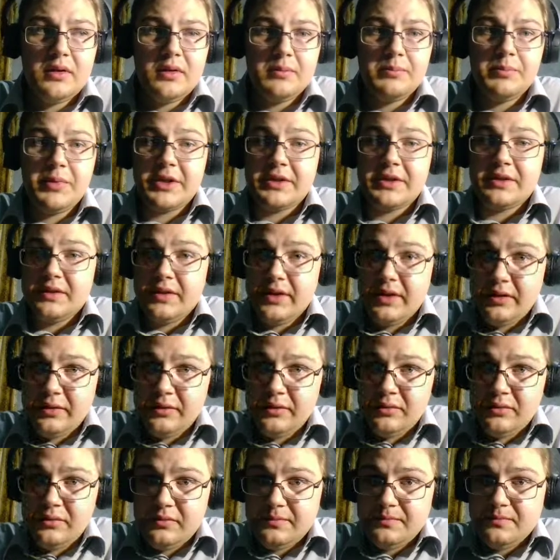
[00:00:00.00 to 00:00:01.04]
But
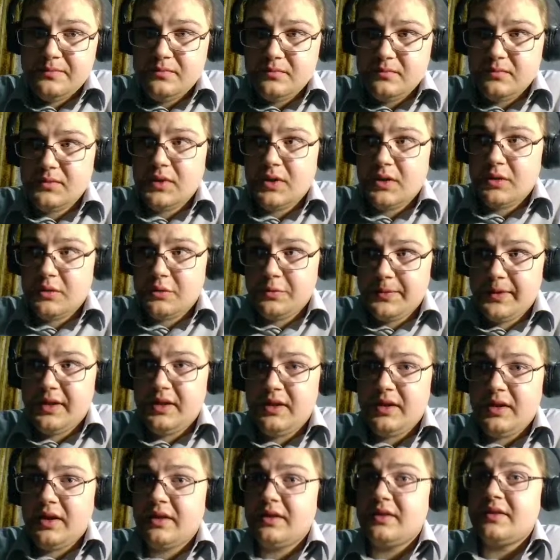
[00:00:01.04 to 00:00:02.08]
now we
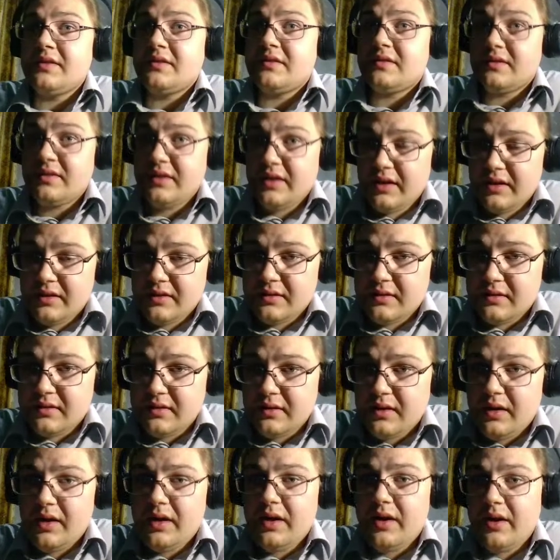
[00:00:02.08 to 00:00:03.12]
understand
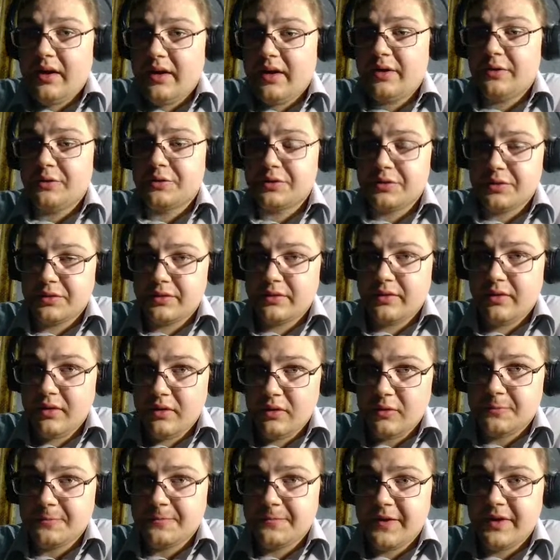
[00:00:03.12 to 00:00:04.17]
how to
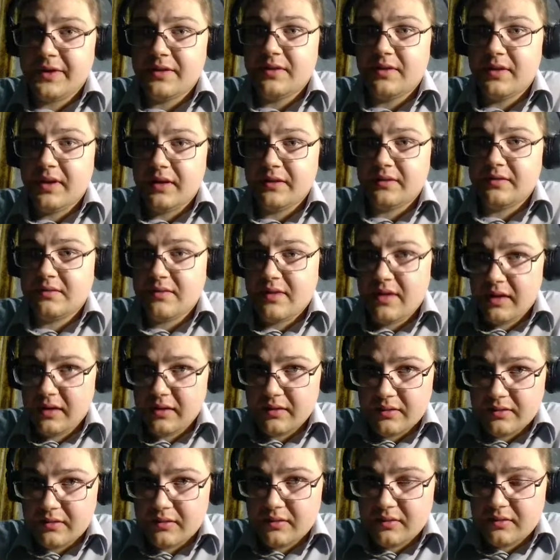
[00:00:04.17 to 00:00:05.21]
cope with these
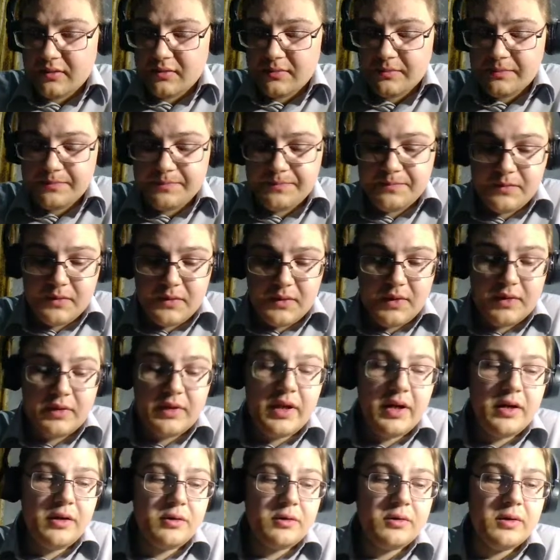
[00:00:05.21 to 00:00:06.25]
things.
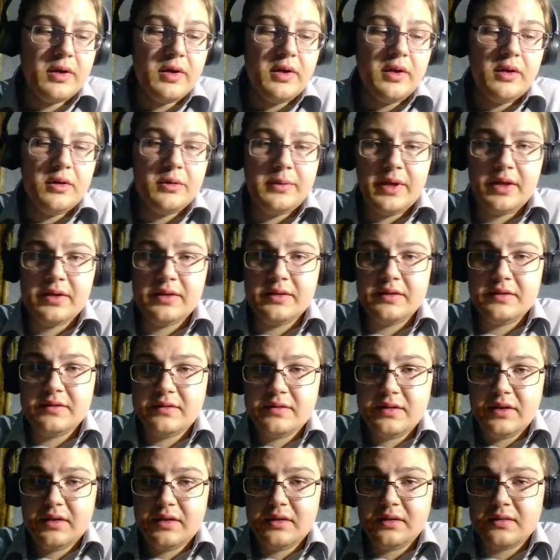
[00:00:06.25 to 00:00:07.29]
Now we
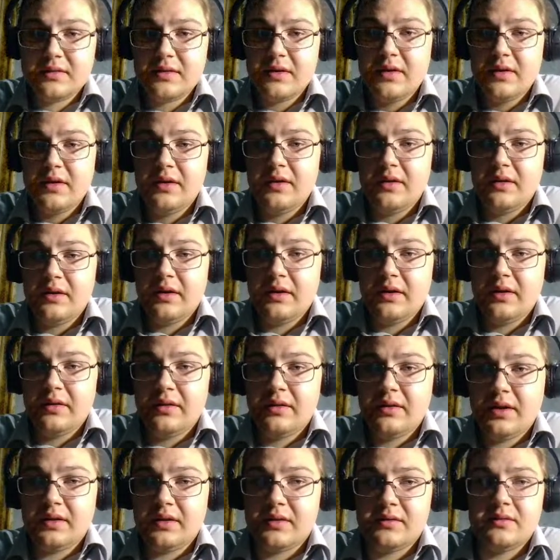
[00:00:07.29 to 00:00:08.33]
understand
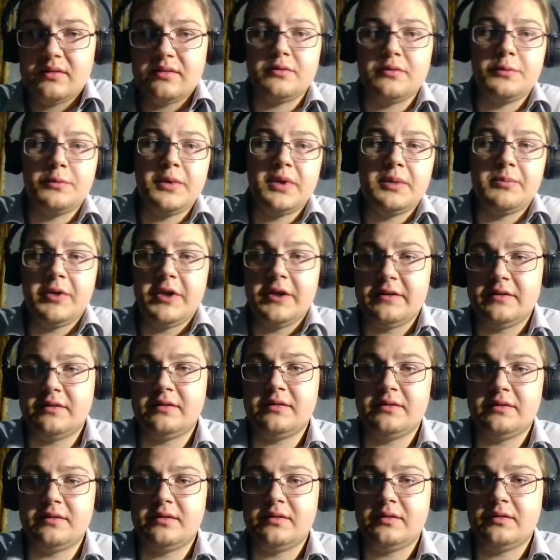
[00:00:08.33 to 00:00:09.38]
that we
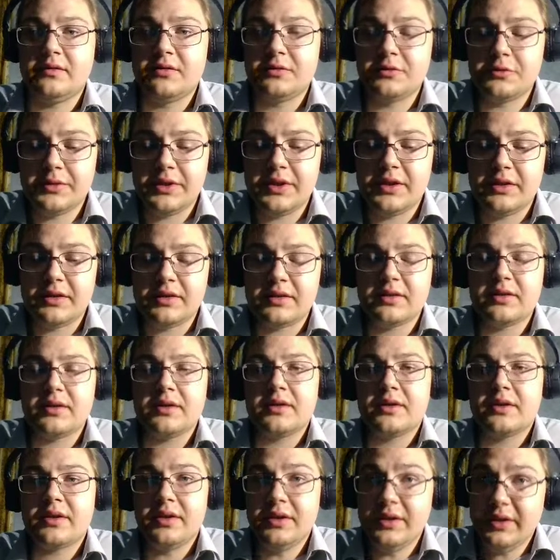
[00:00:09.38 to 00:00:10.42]
must drink
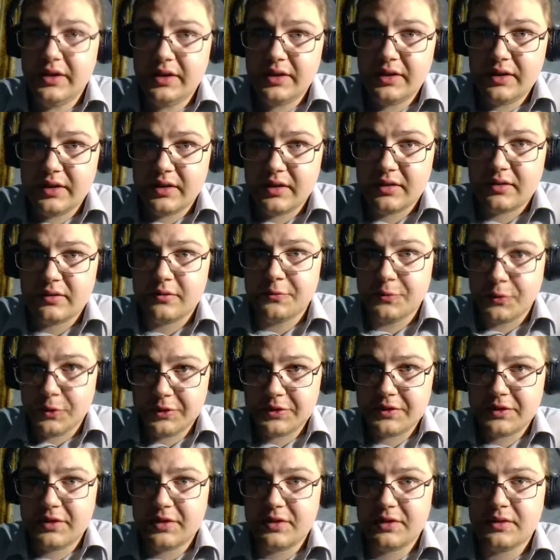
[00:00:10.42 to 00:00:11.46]
clear
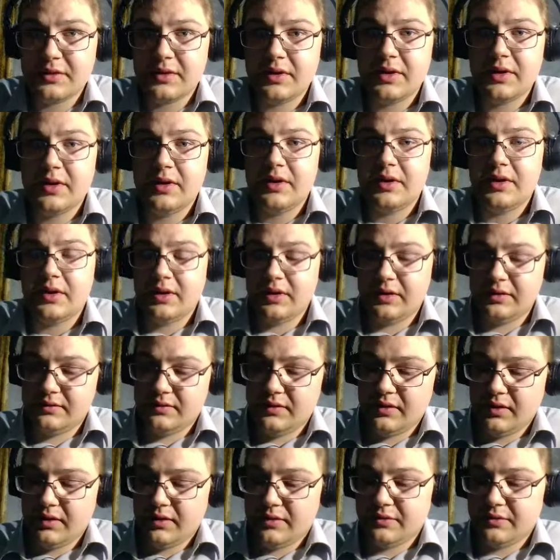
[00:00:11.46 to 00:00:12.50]
water, and there